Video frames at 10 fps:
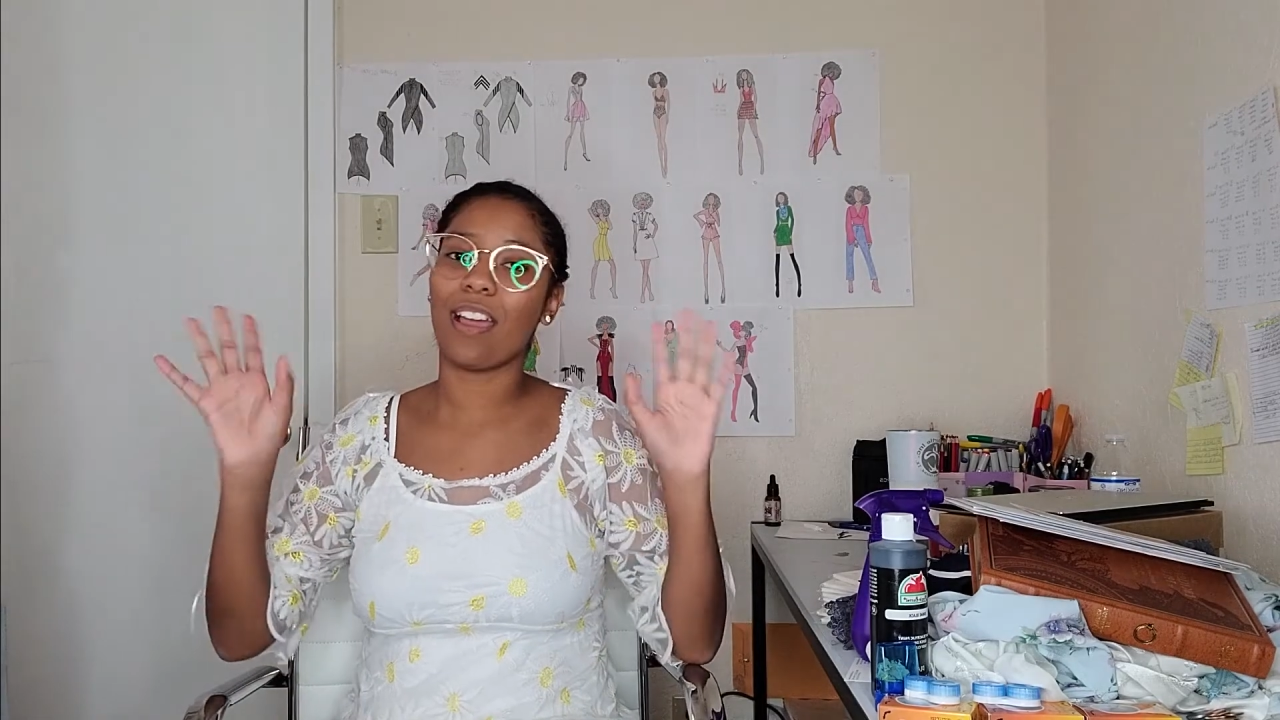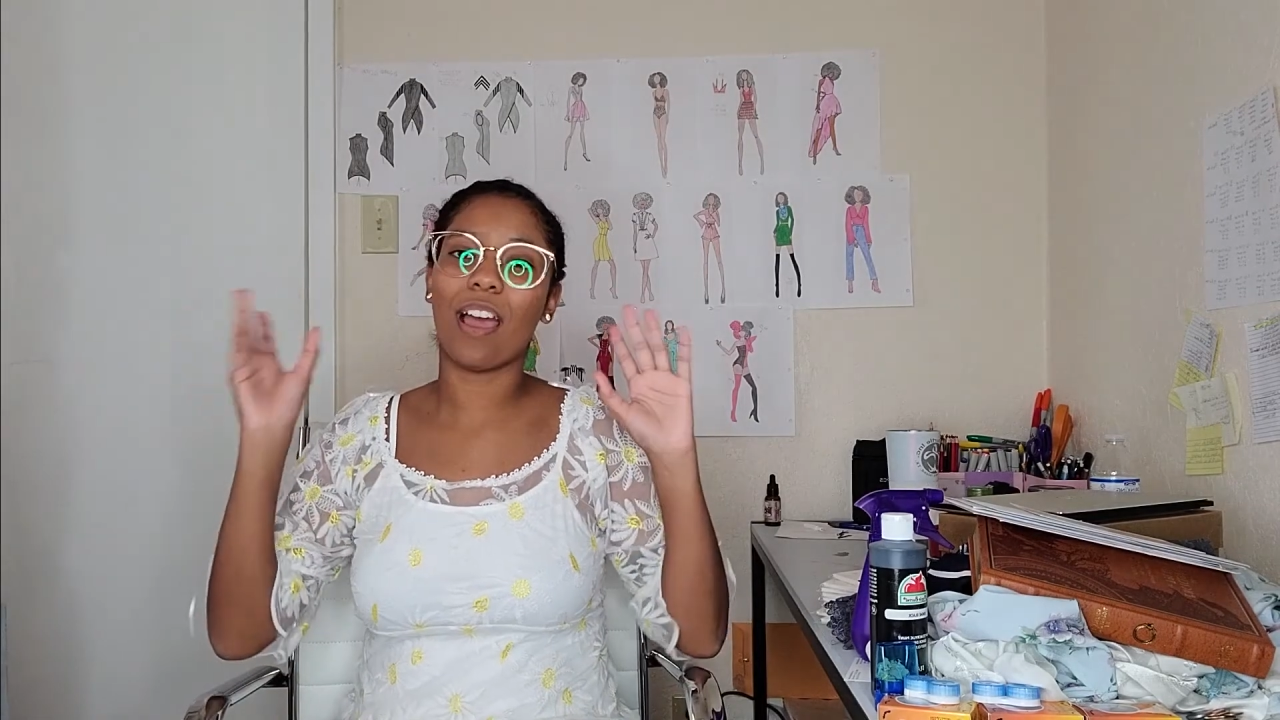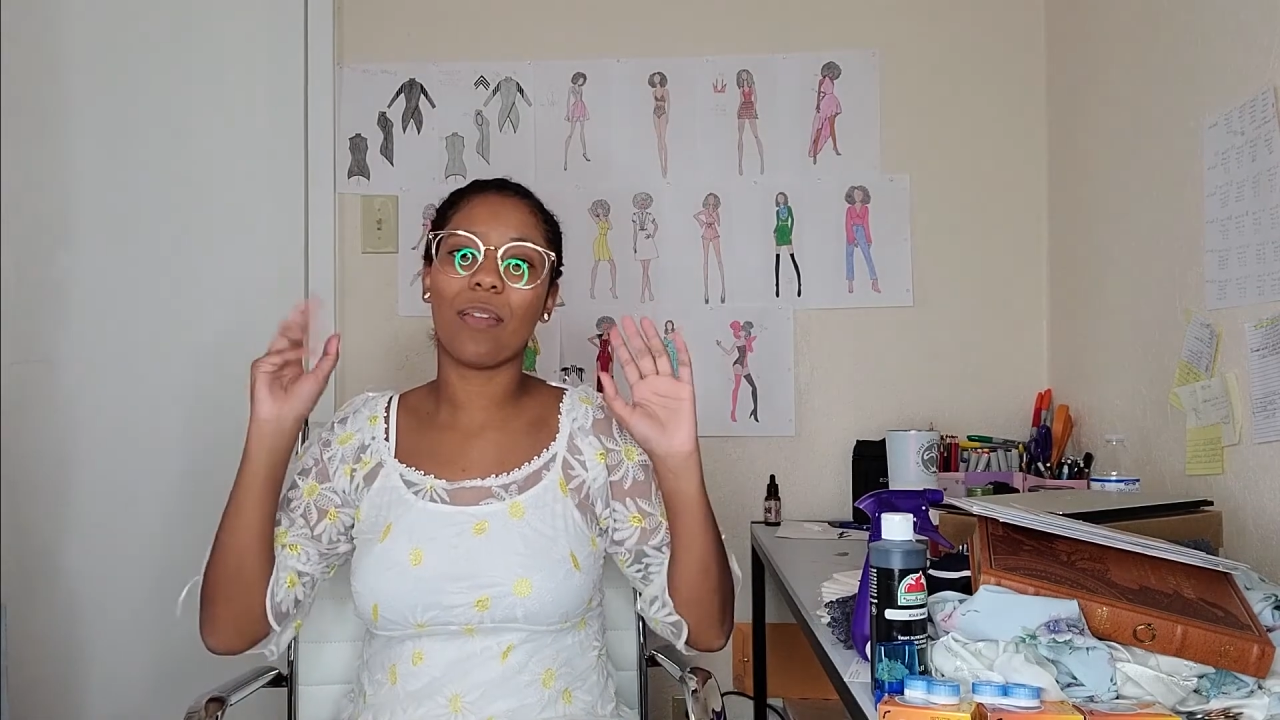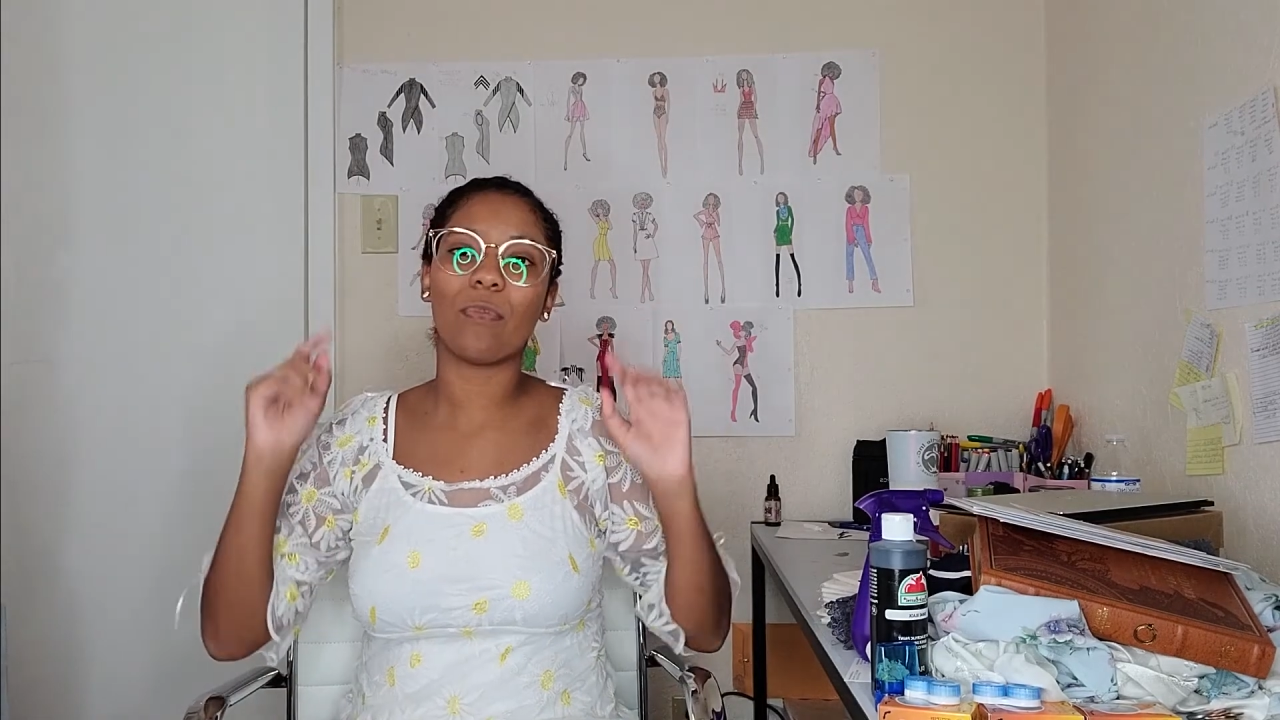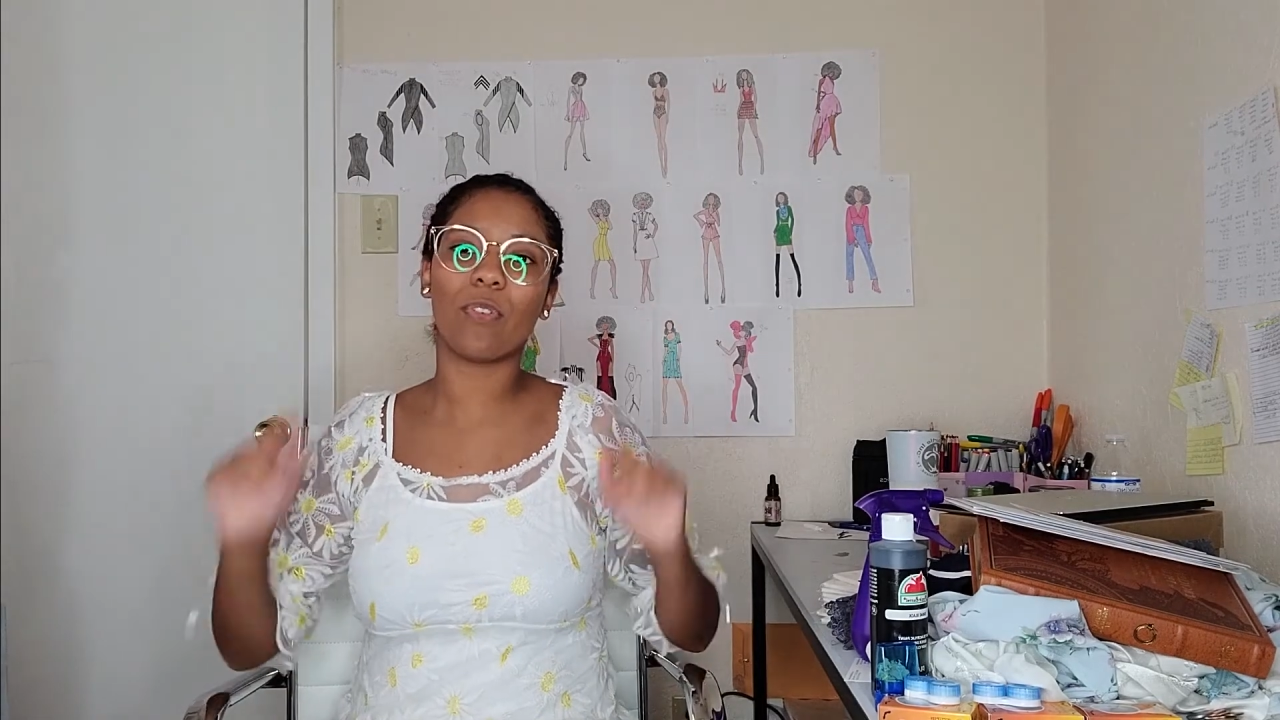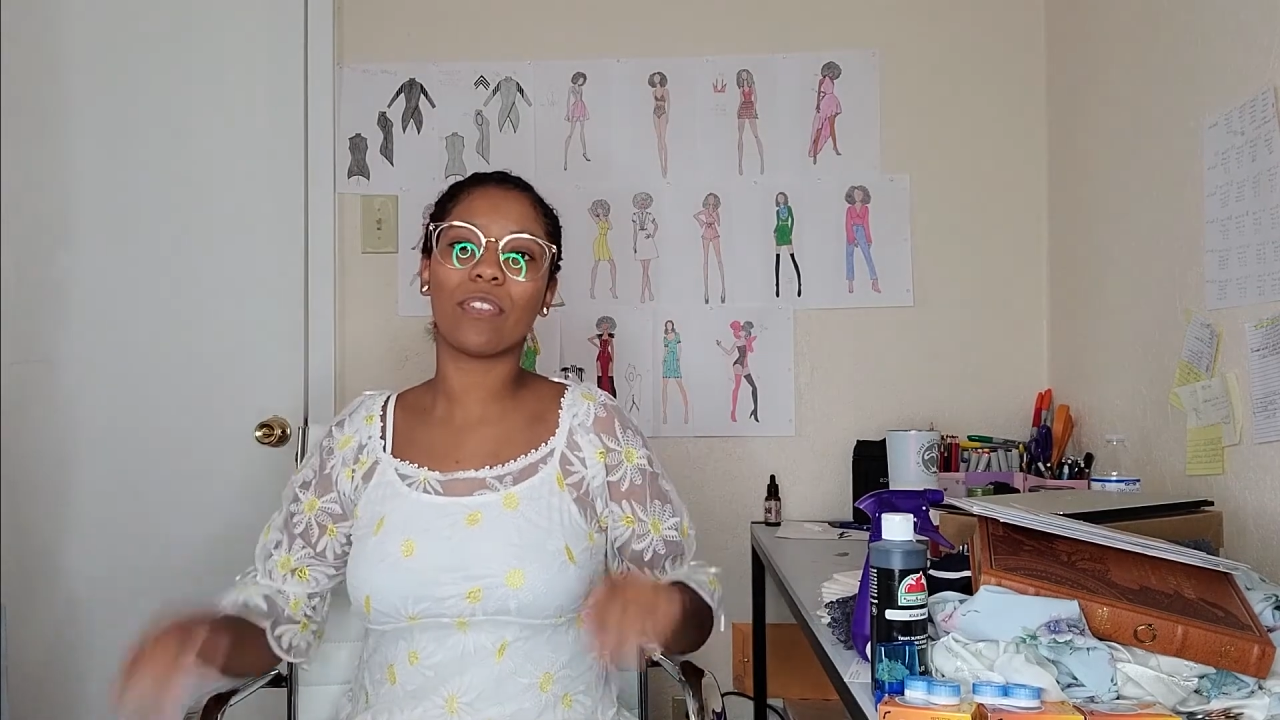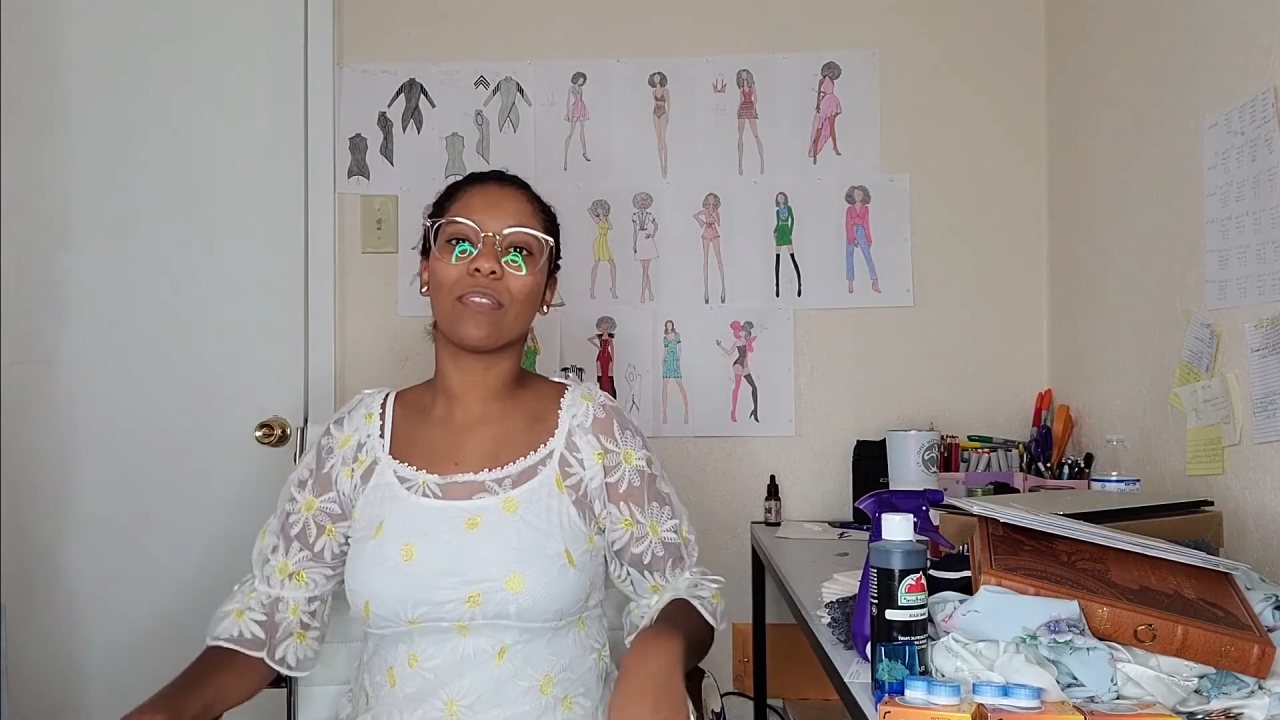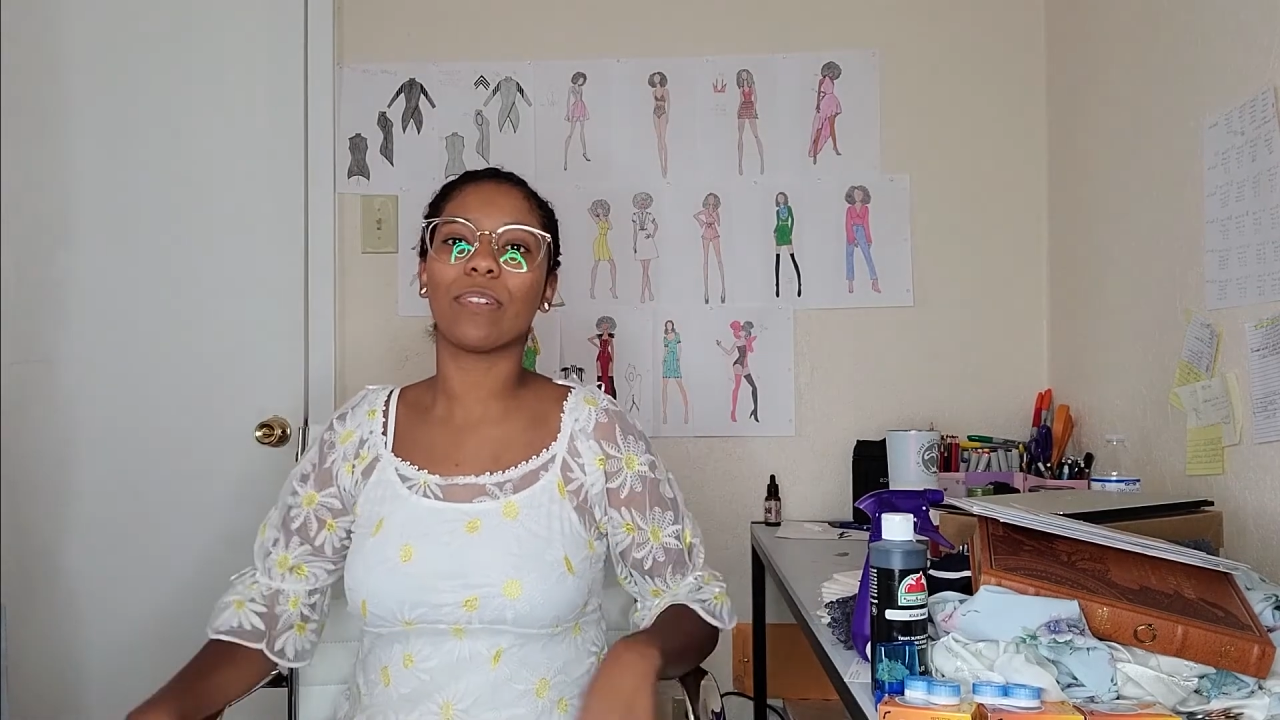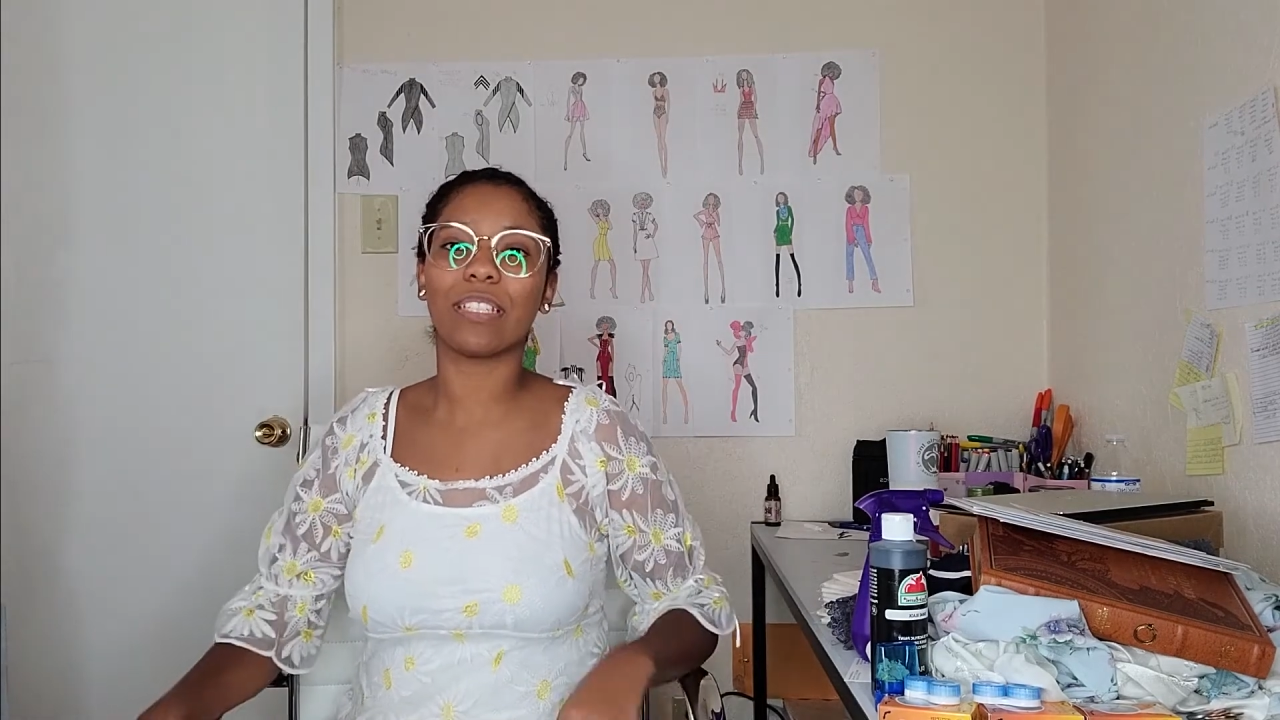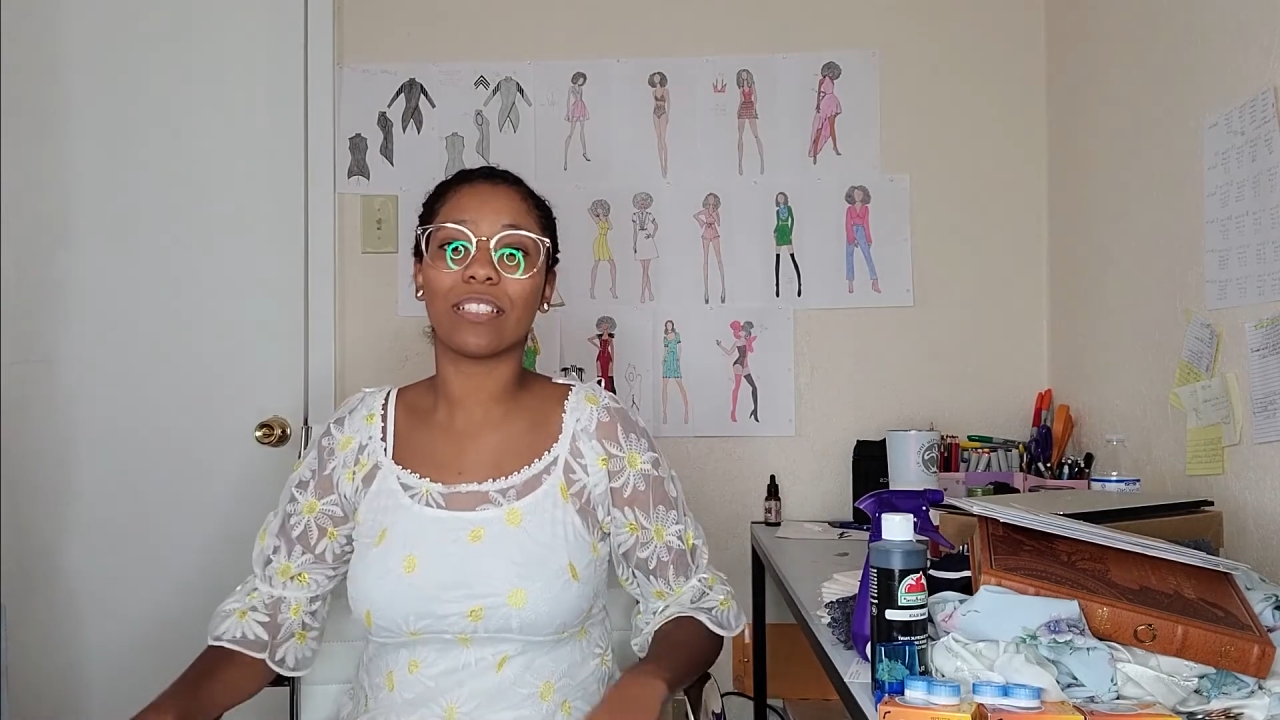I'm more
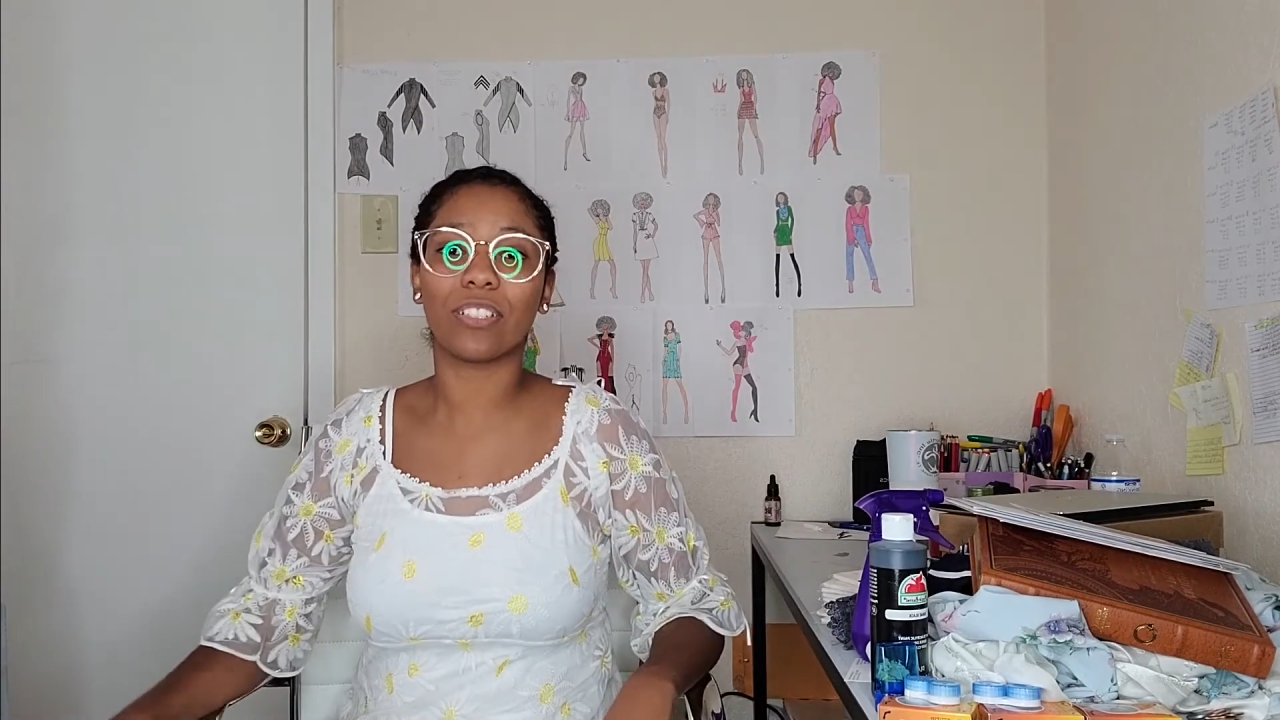than willing